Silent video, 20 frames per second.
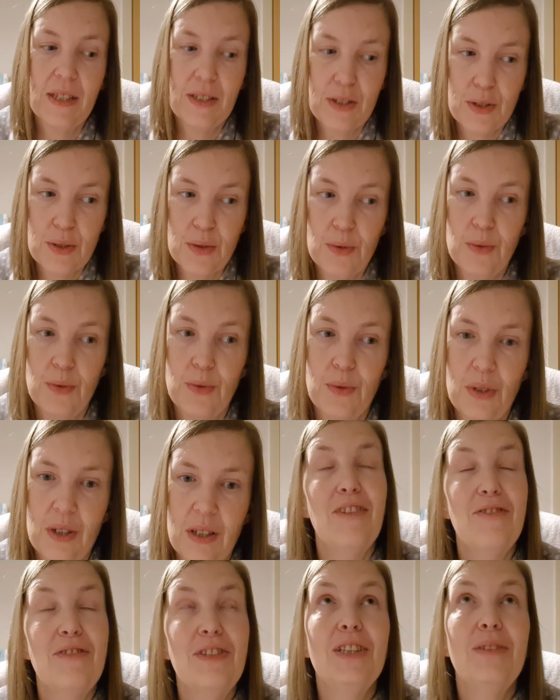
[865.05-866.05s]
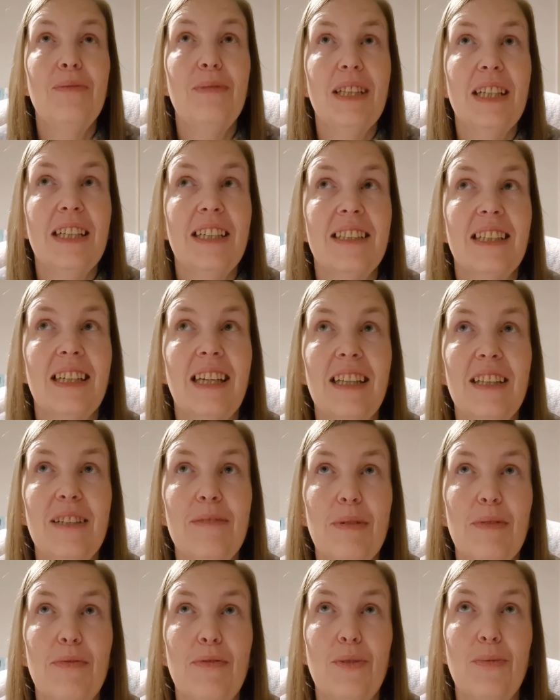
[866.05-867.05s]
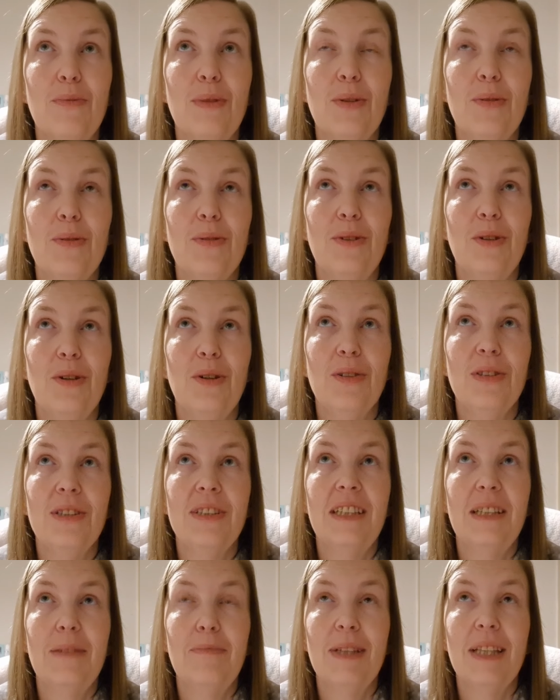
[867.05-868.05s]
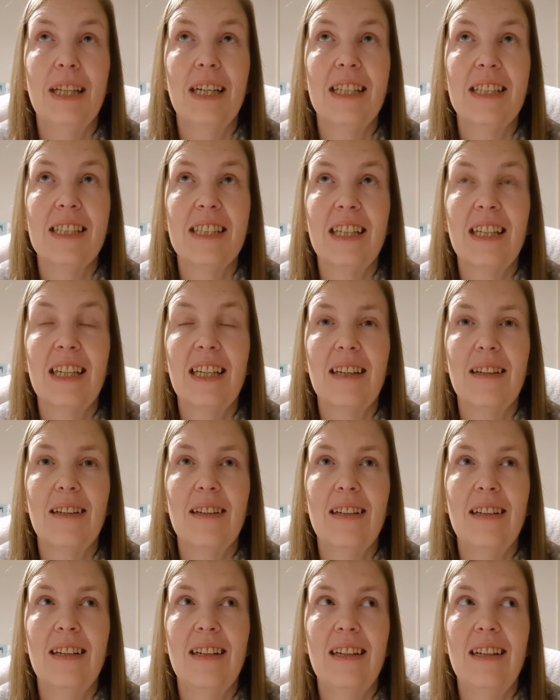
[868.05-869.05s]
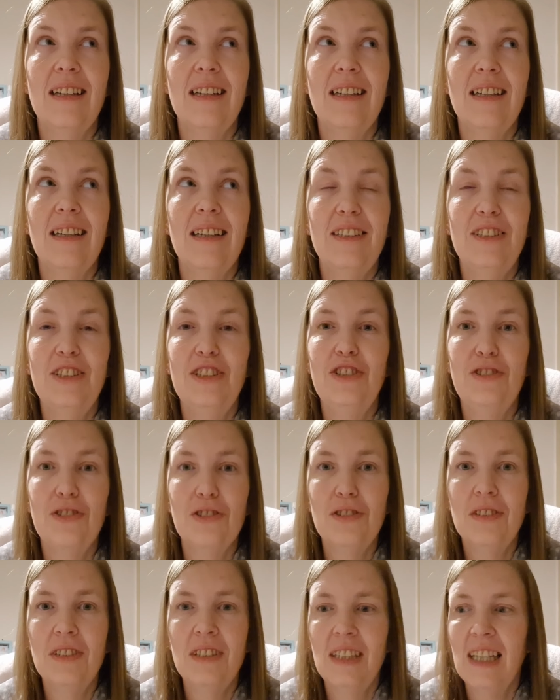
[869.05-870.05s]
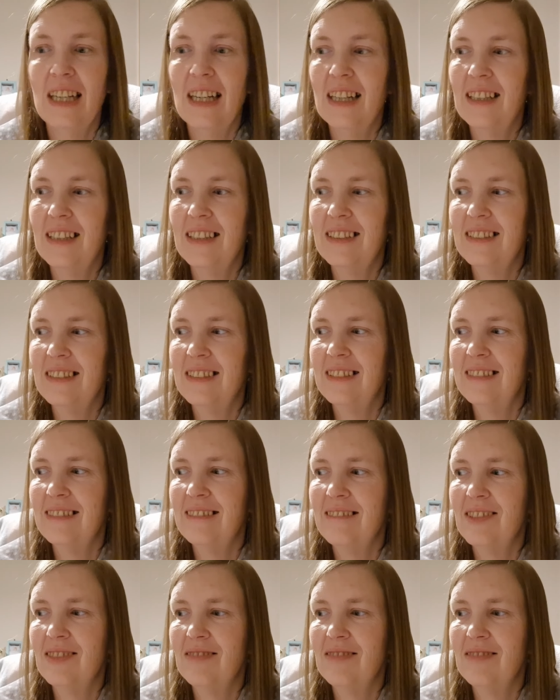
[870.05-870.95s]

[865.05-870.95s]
So I really would like to get there before we go on holiday, but that's like in June, and